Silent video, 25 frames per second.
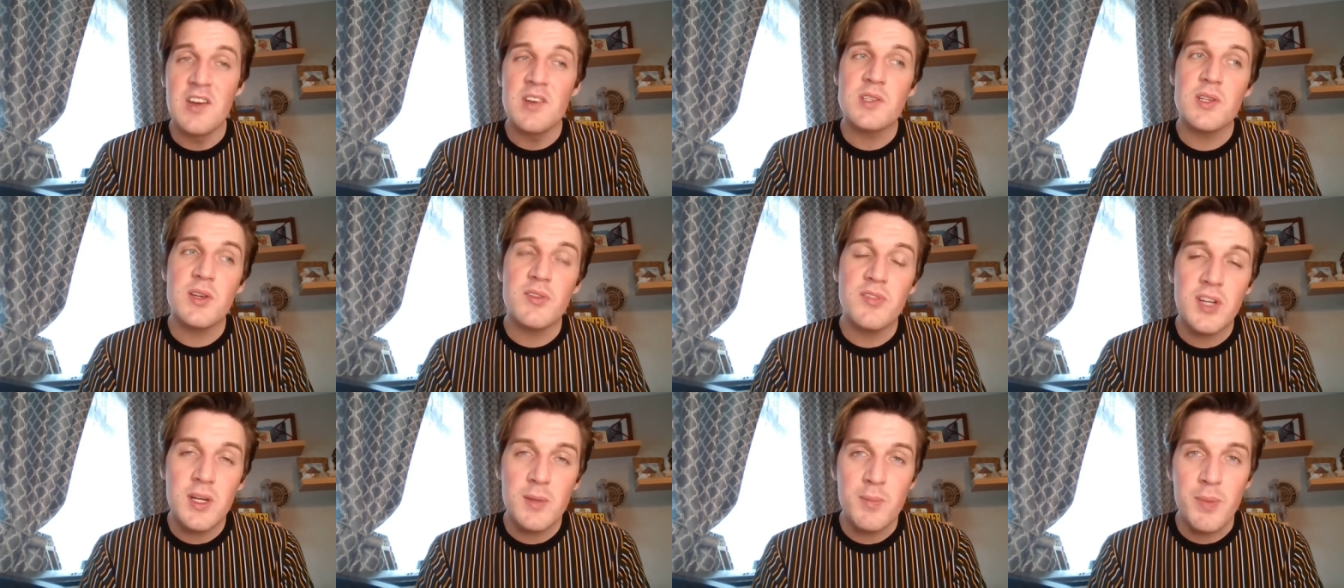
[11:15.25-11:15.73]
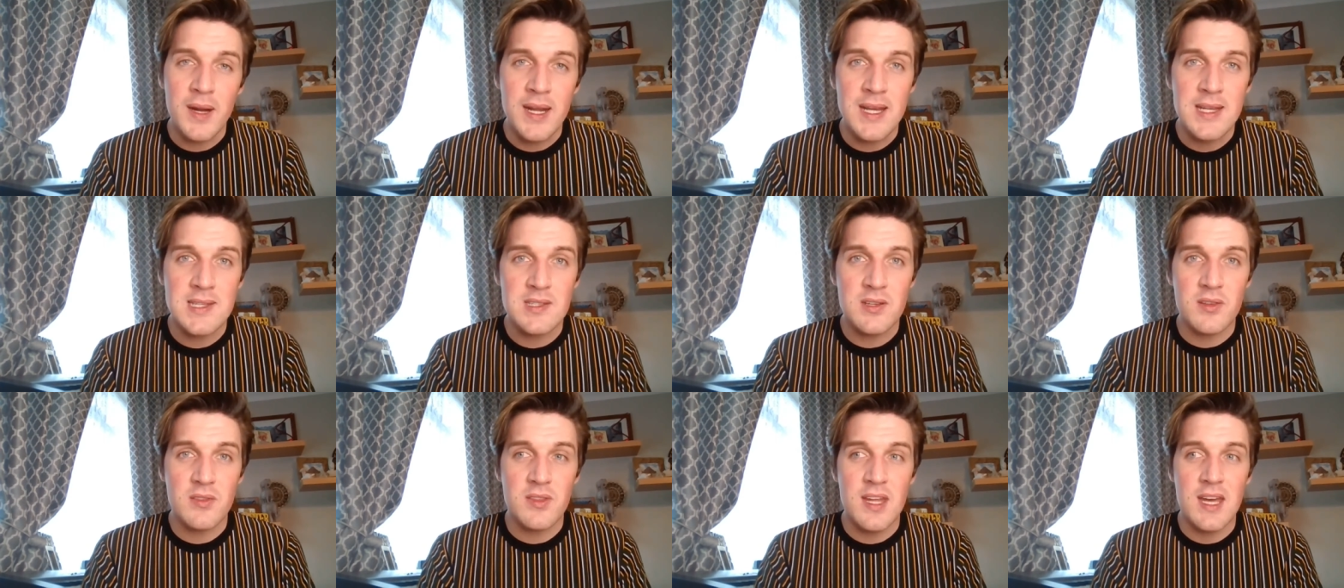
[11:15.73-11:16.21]
So, really
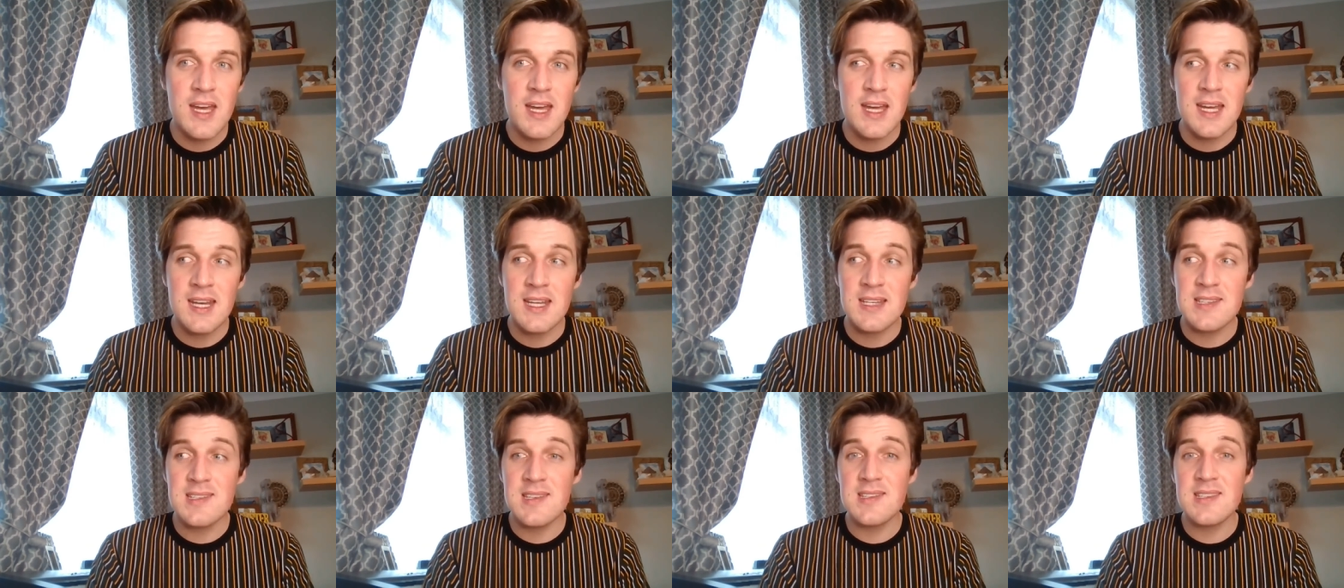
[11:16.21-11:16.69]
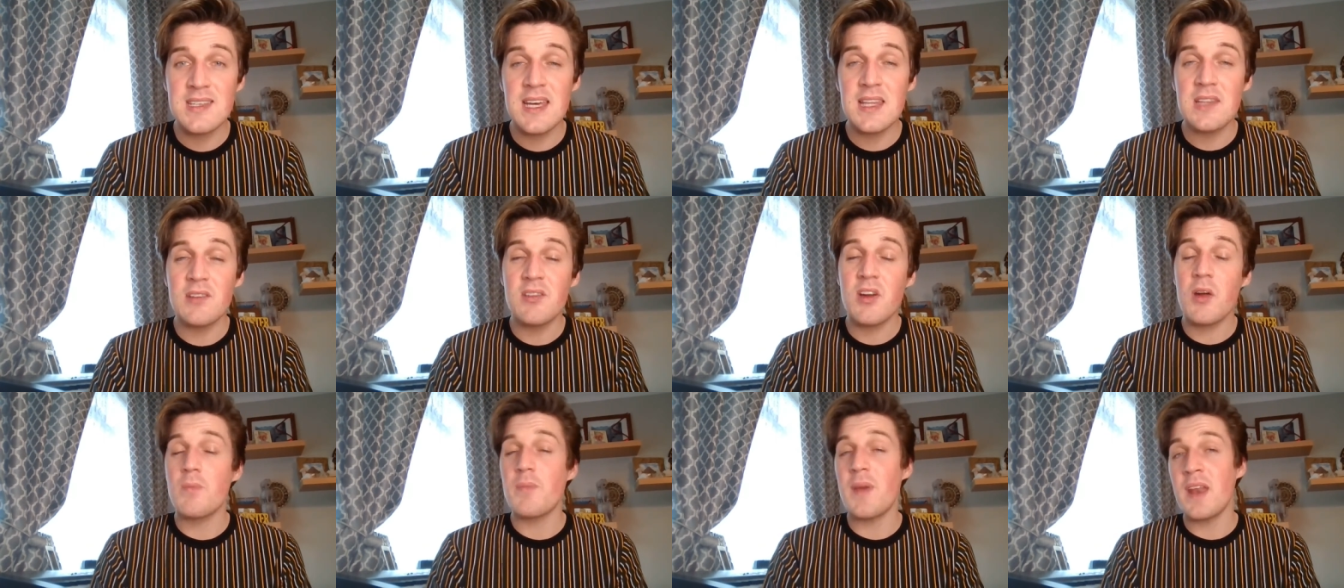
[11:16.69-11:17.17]
pleased on that. And as I say,
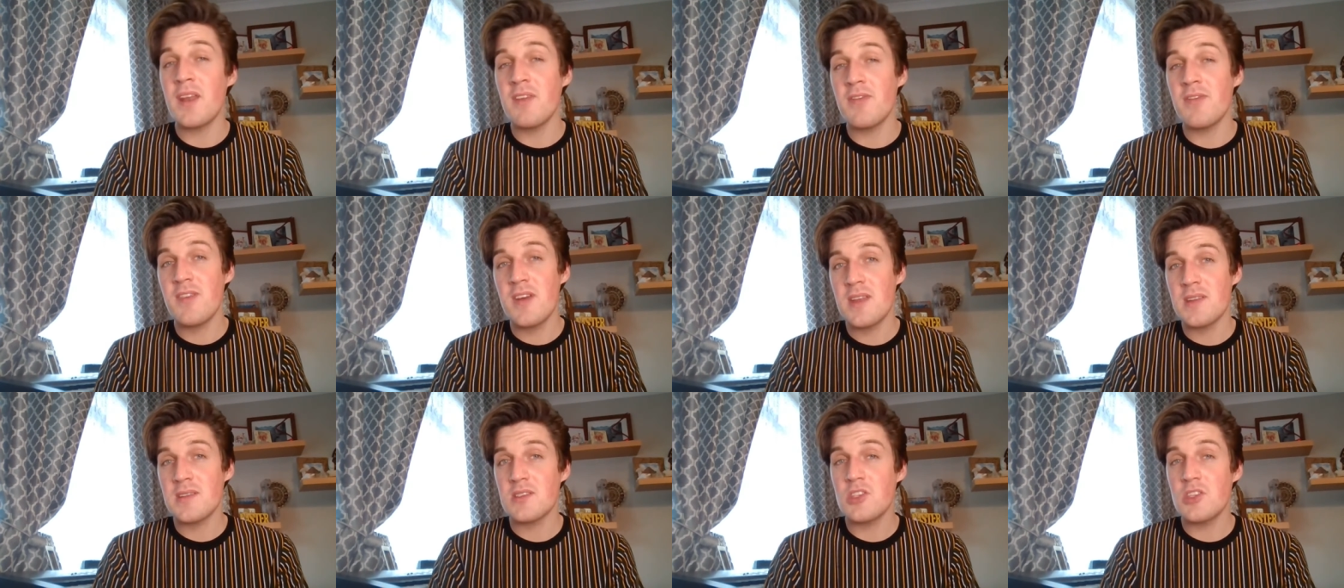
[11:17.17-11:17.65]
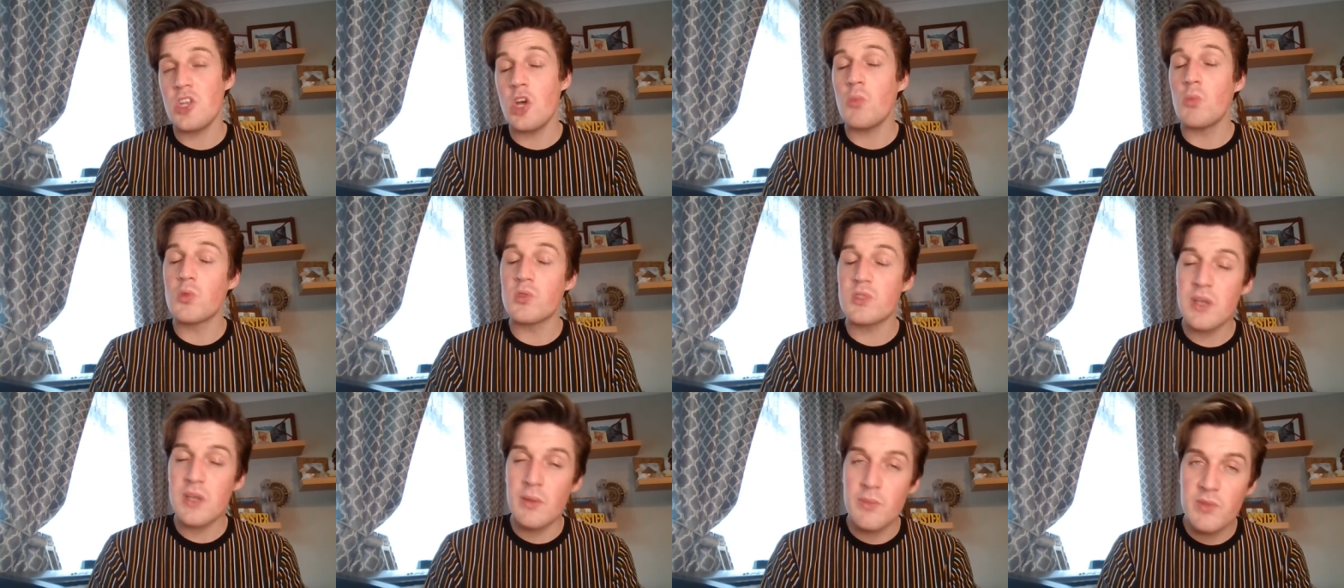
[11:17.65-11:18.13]
there are benefits no
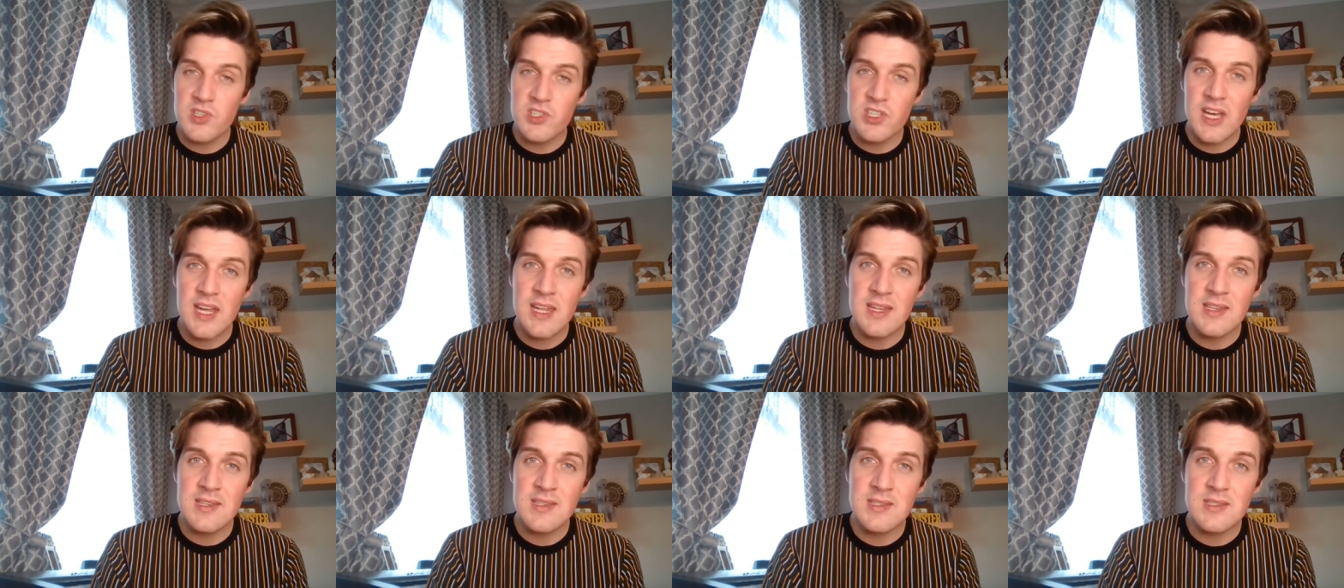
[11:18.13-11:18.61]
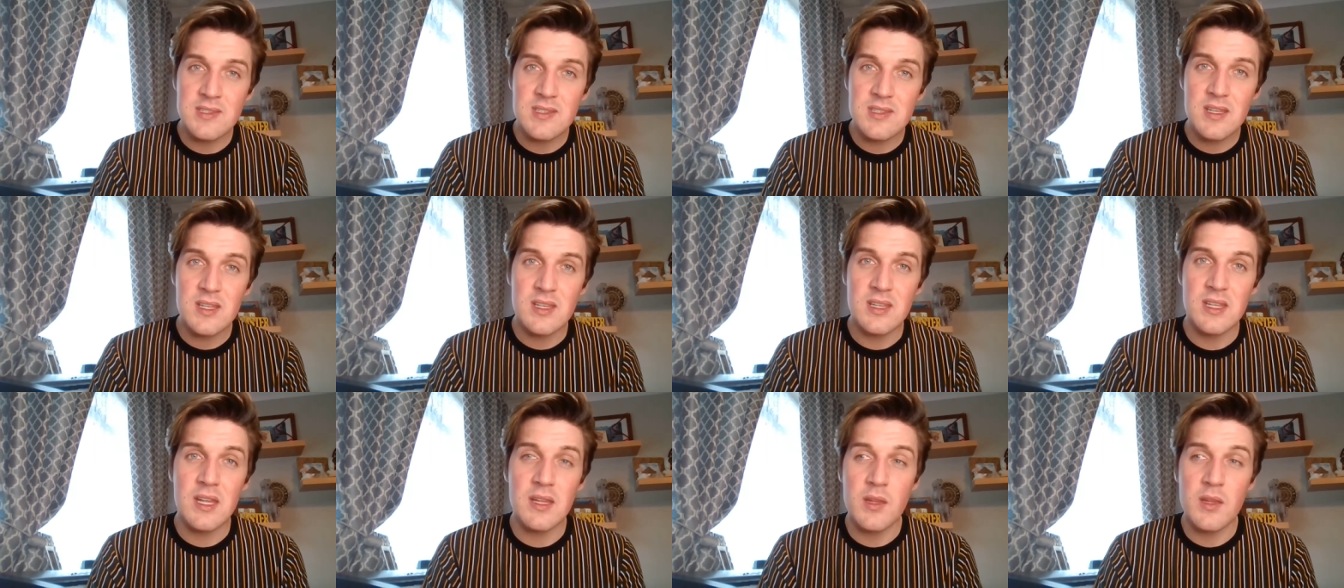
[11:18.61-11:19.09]
more damaged ends.
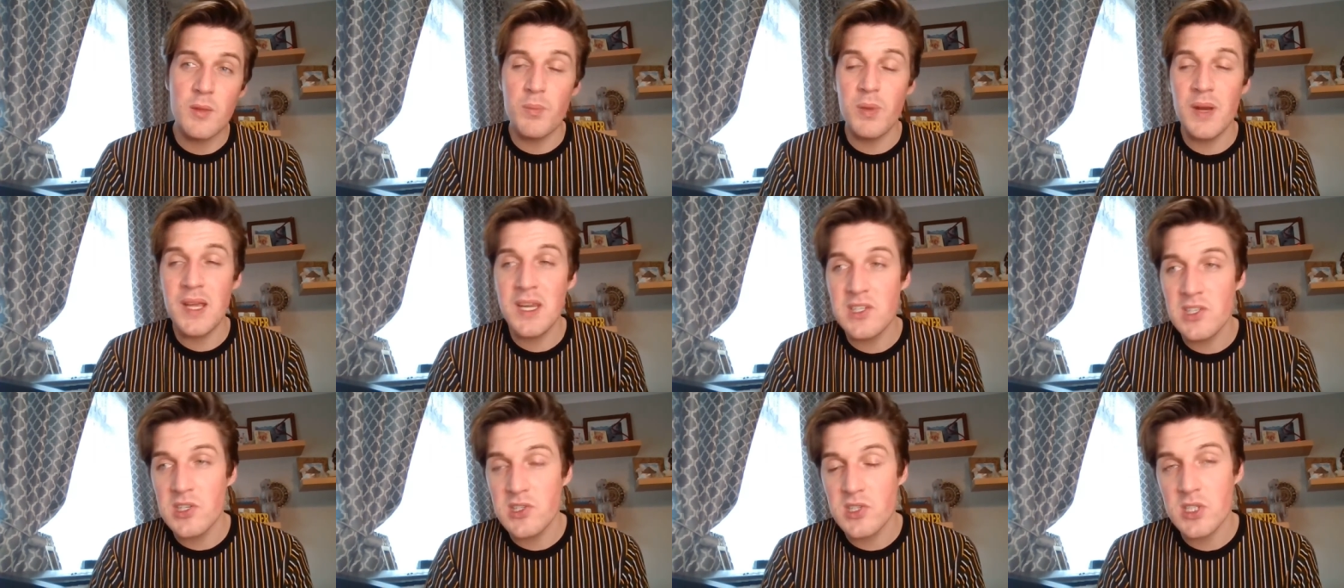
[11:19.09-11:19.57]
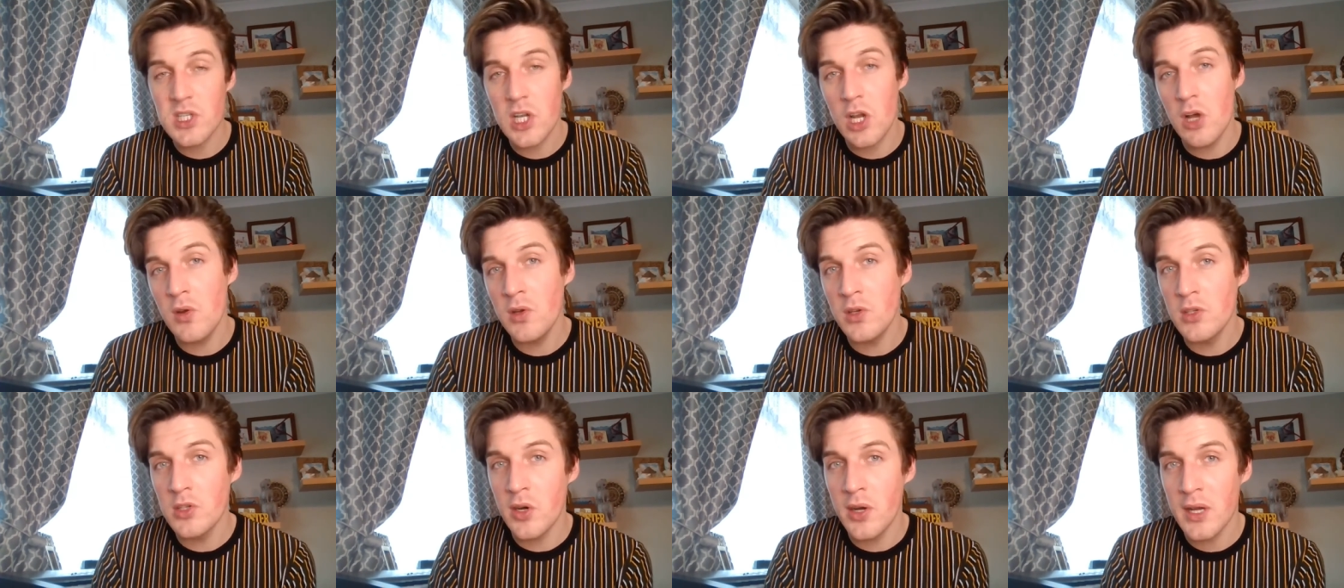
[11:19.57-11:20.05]
The bleach is
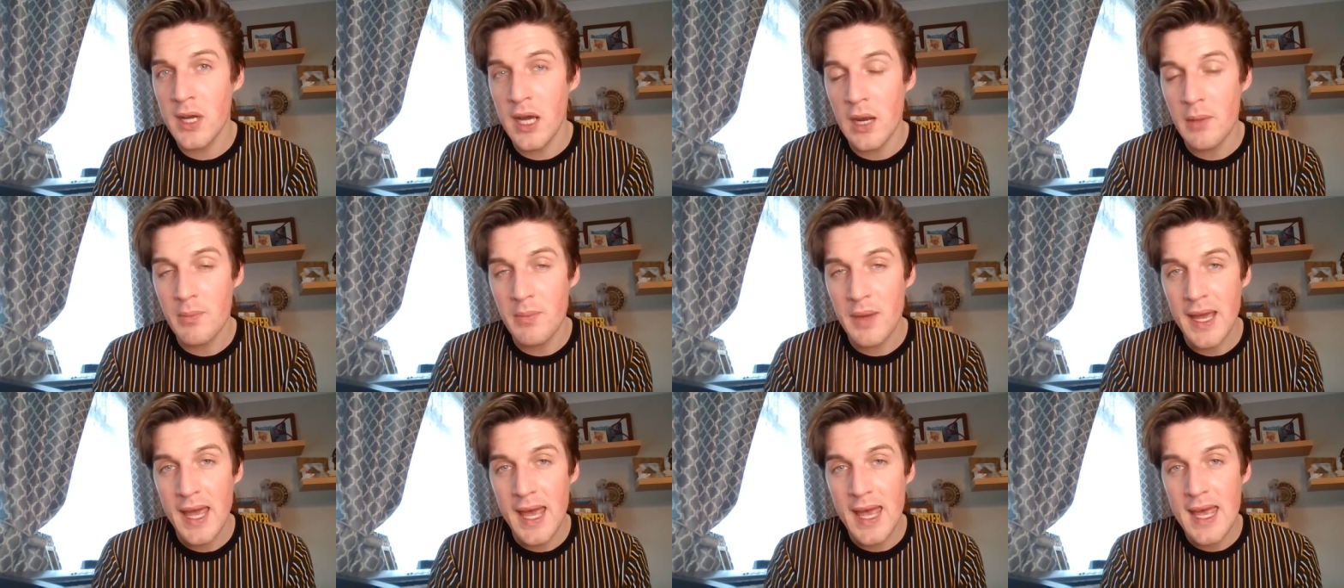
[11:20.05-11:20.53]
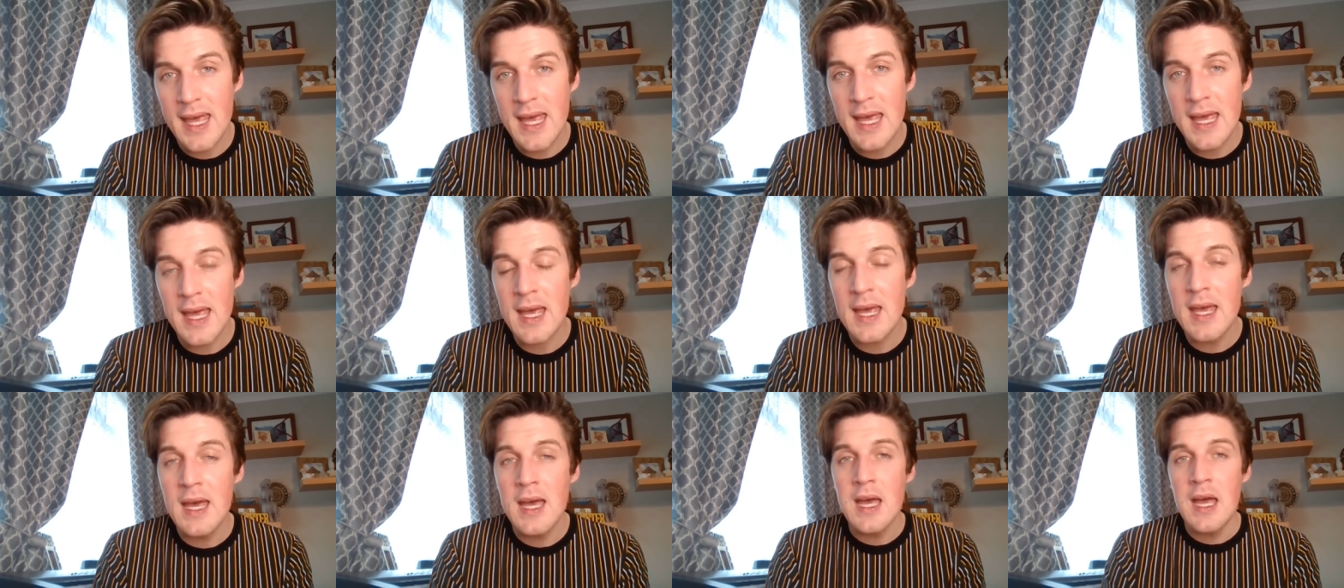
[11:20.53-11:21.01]
slowly growing out of my
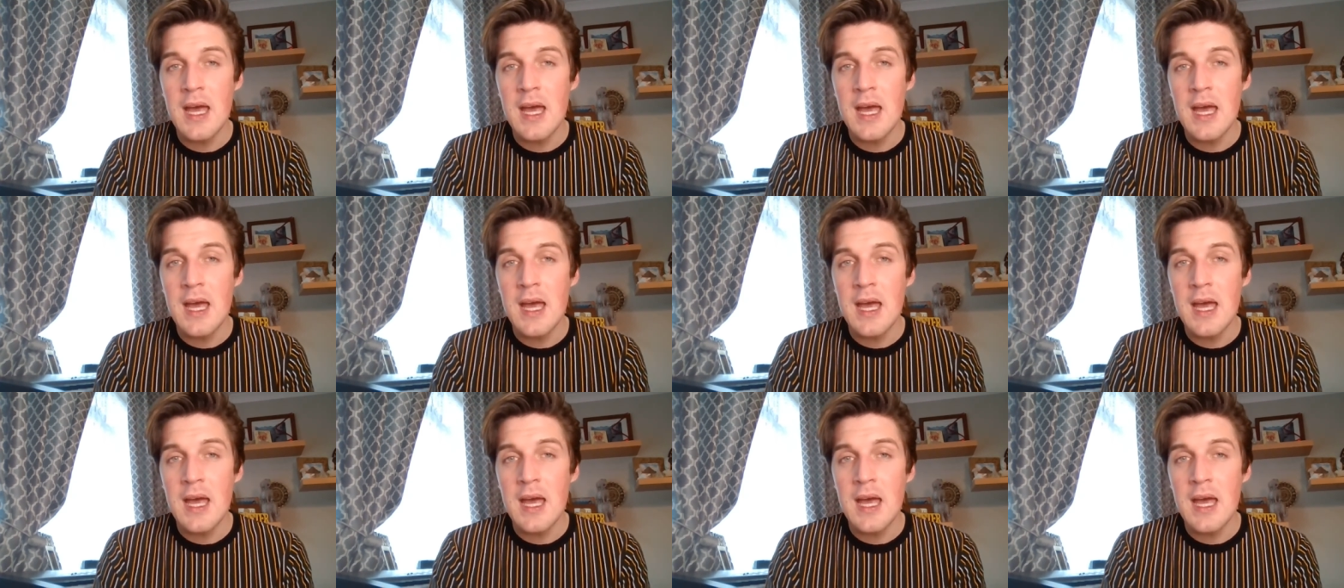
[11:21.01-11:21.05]
hair.